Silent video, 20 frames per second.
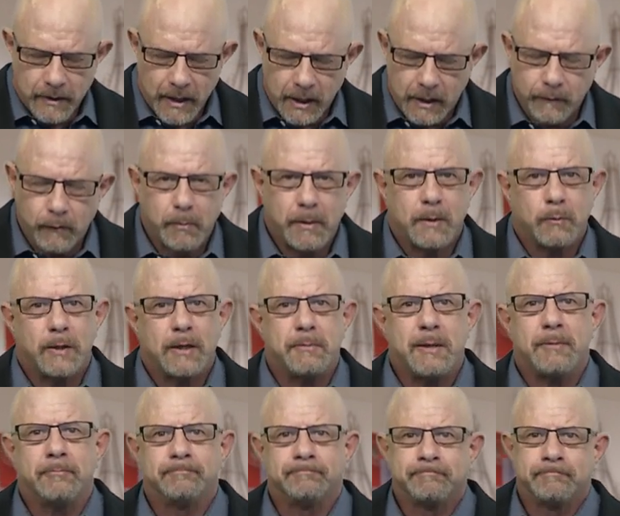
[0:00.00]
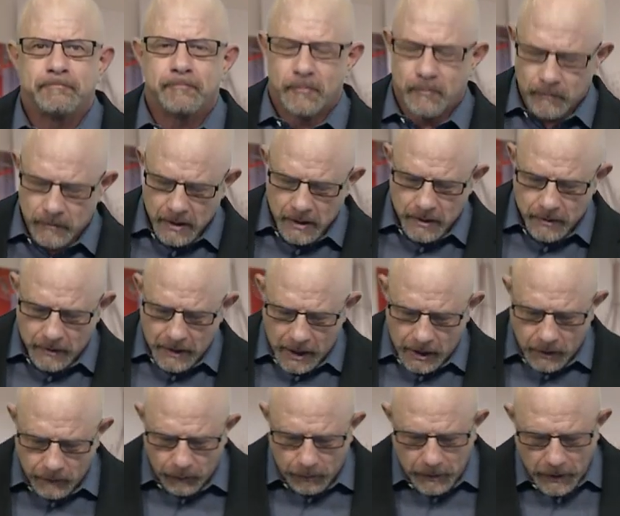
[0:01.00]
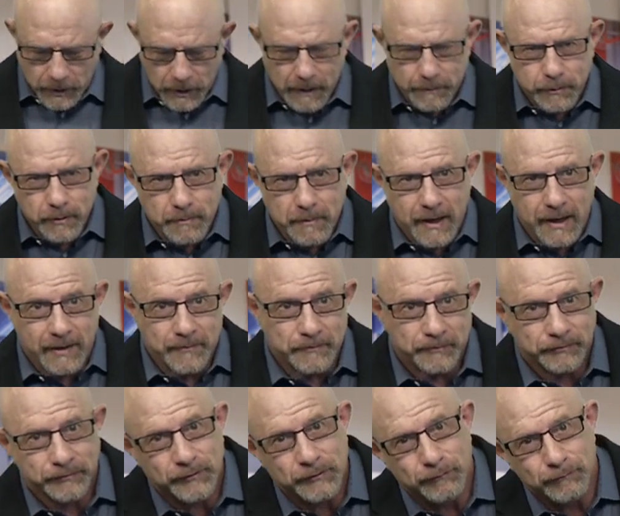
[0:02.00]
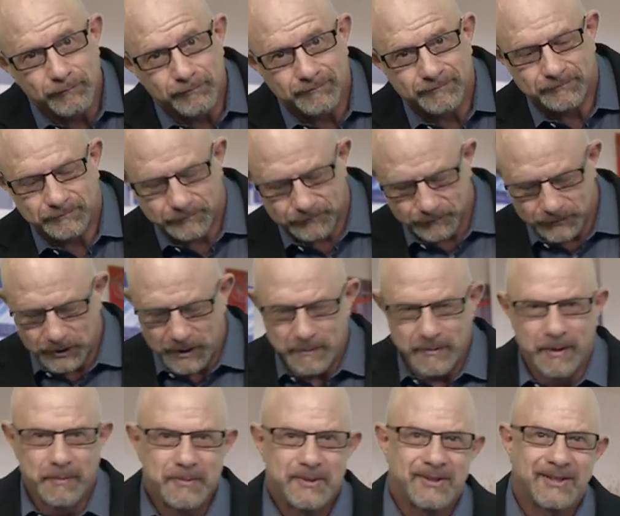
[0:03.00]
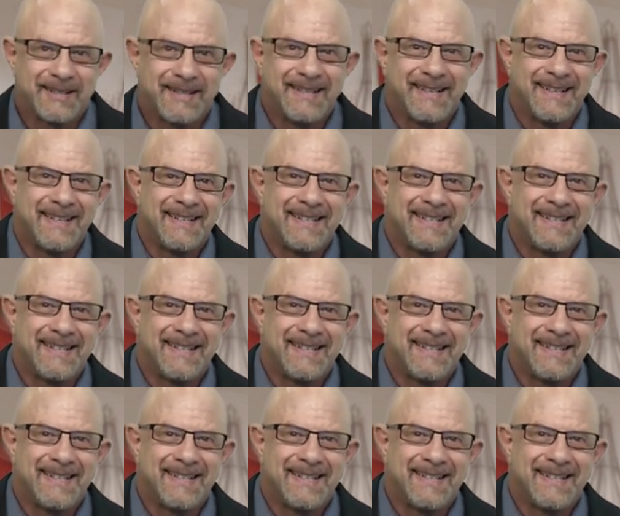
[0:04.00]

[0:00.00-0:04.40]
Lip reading: Thank you for being with me. Thank you for putting up with my symptoms.